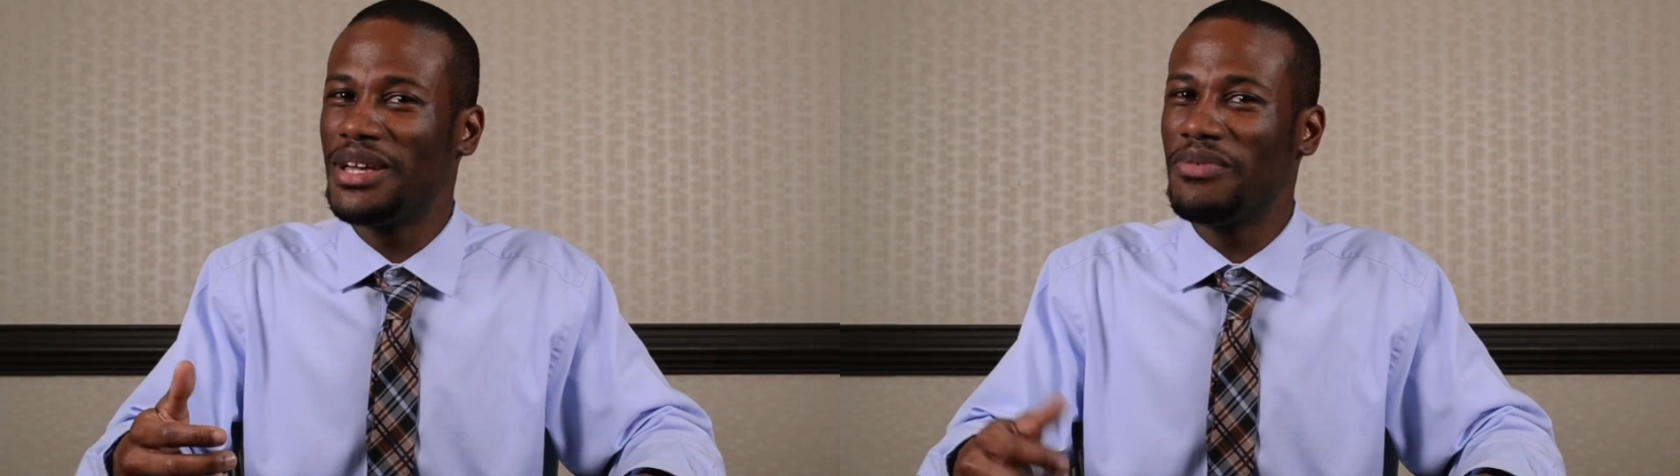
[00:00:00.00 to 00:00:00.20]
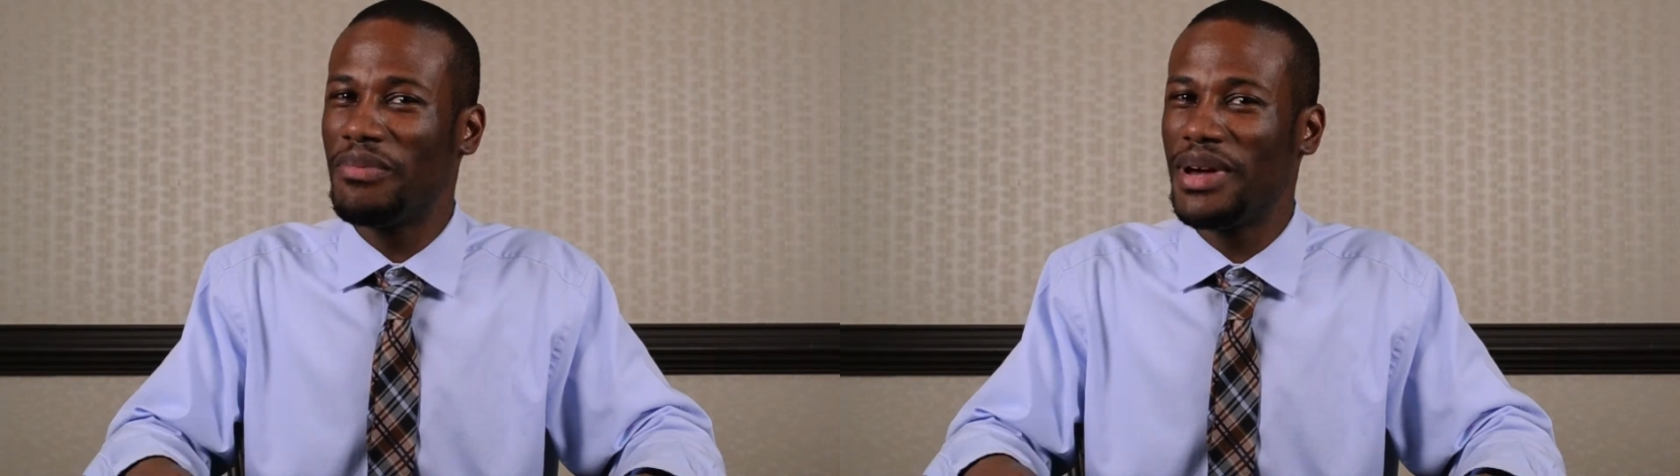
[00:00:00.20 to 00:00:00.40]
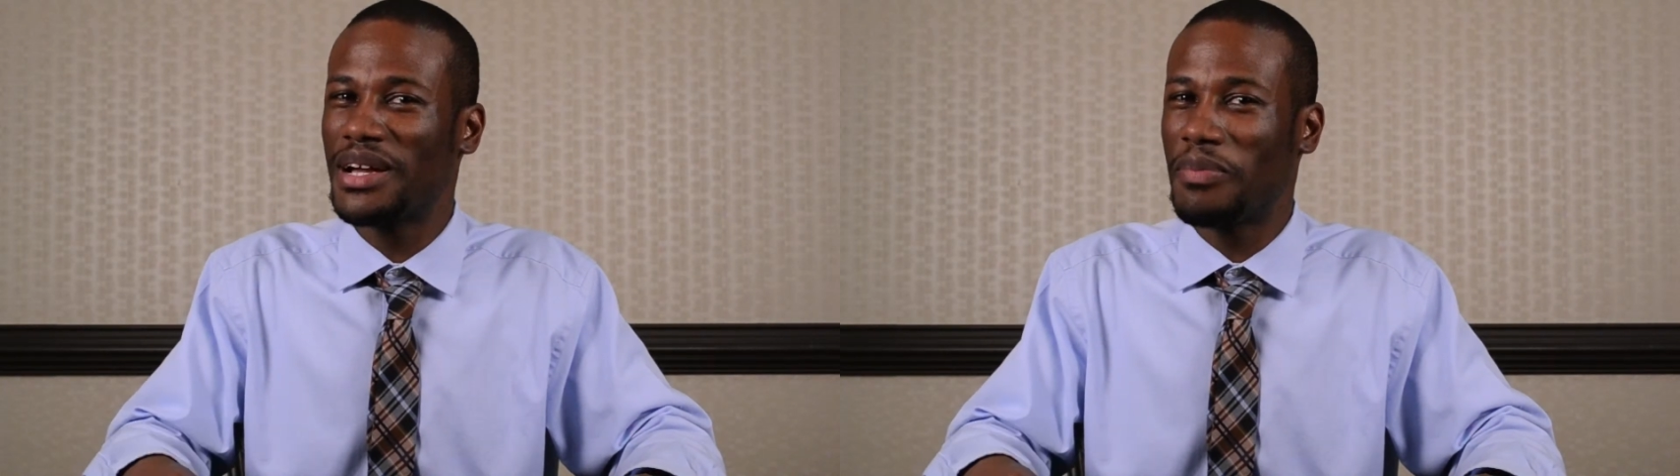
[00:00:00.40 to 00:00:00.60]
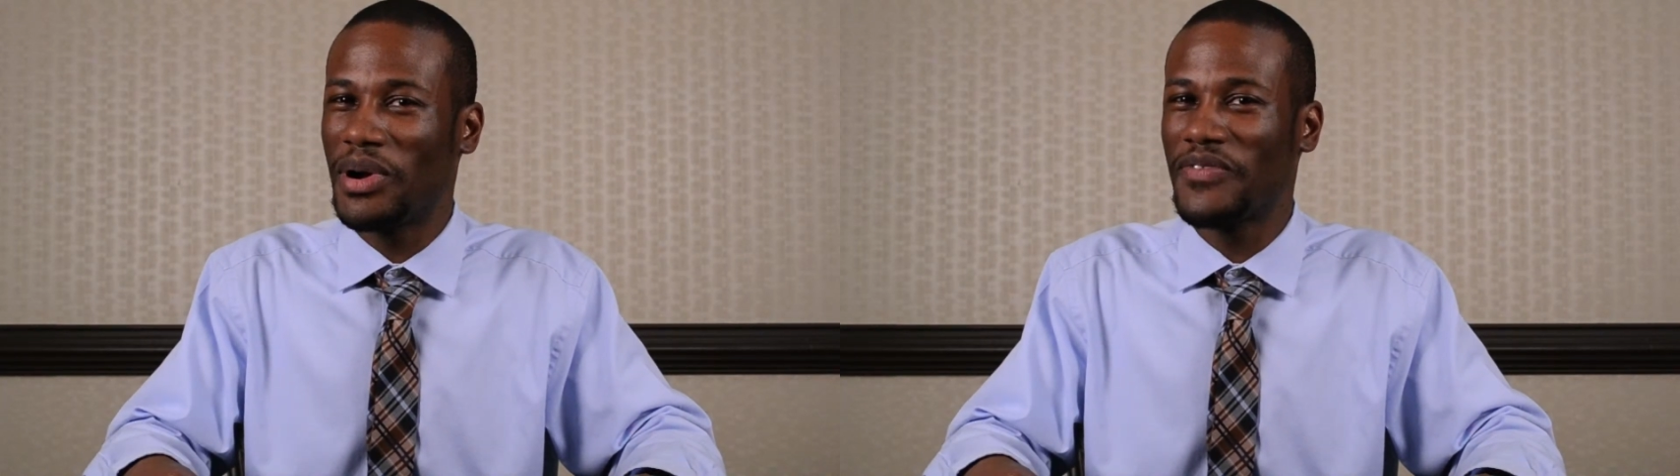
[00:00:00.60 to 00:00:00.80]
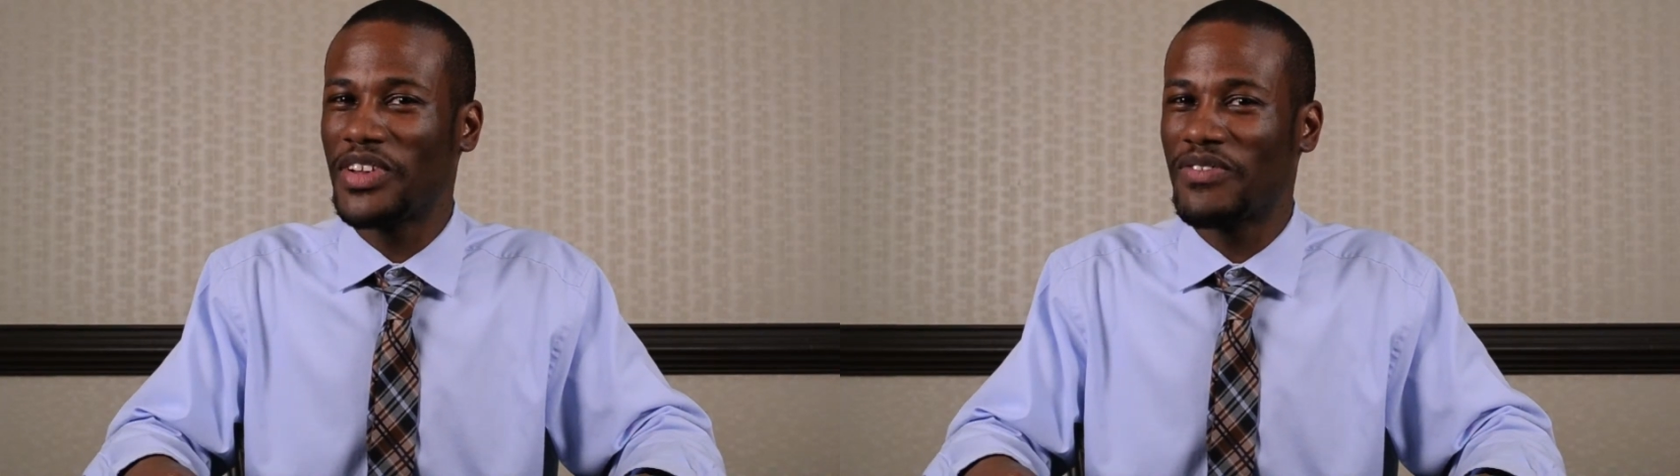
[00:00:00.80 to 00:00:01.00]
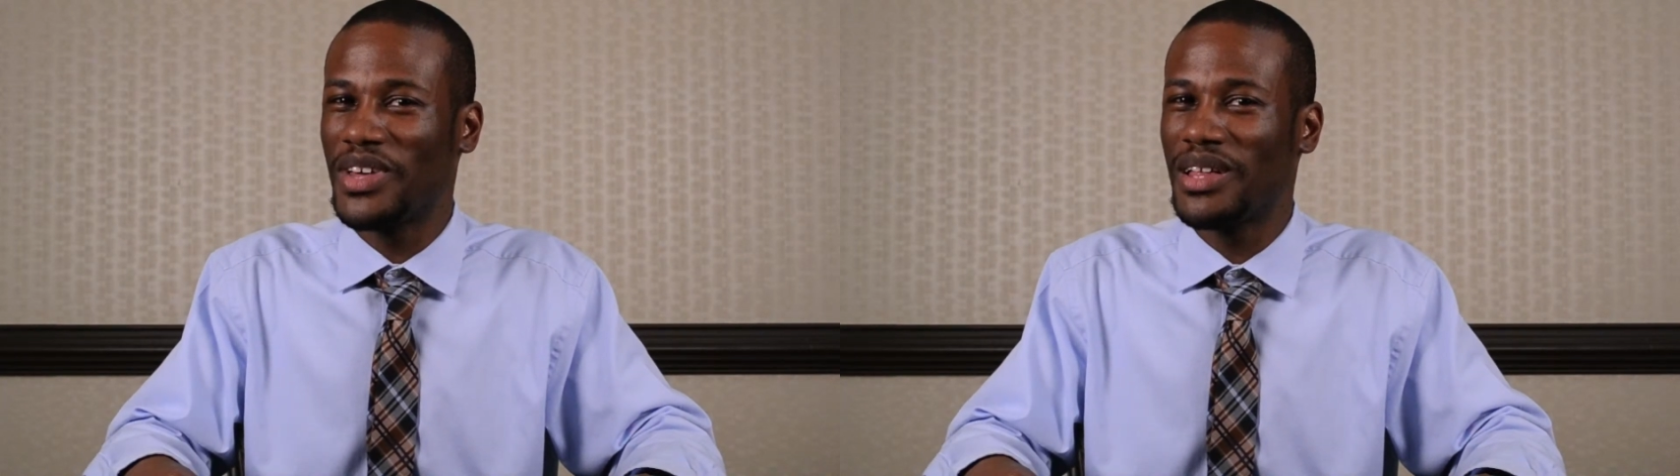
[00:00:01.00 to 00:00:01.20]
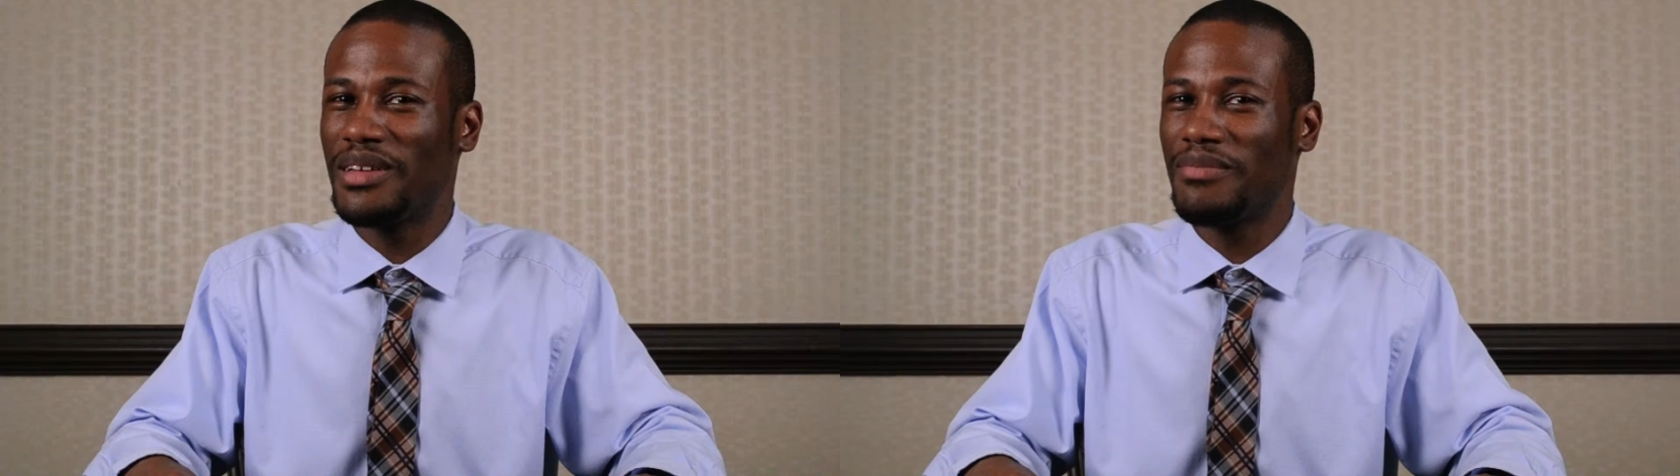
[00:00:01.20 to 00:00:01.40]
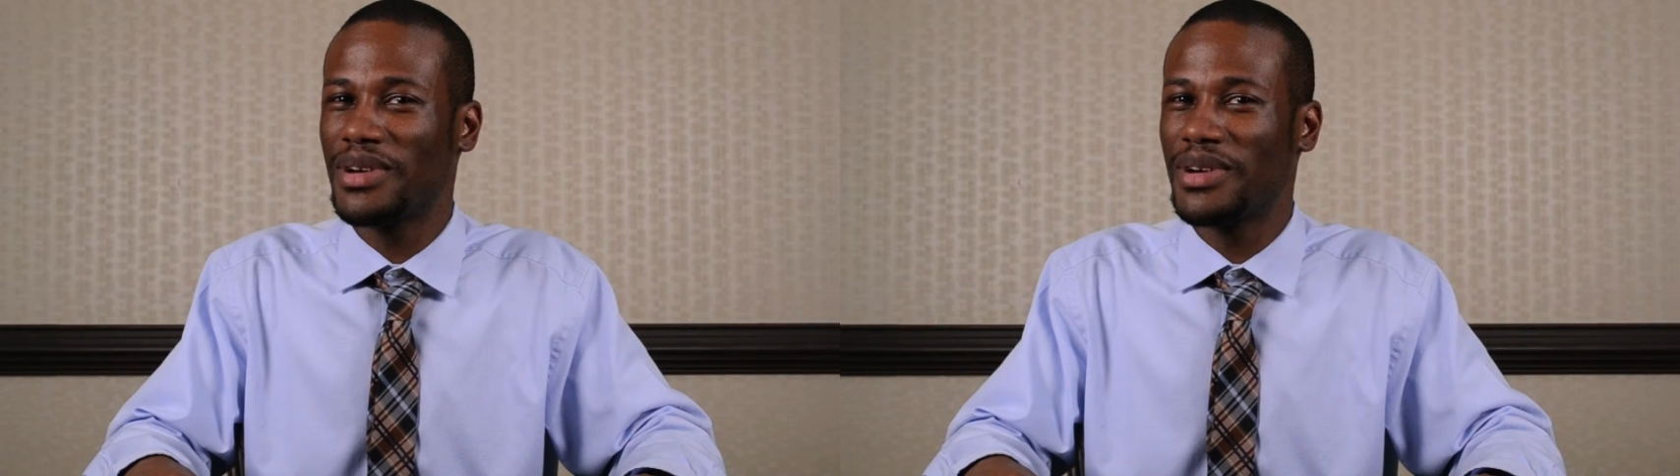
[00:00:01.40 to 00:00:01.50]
He would make a perfect villain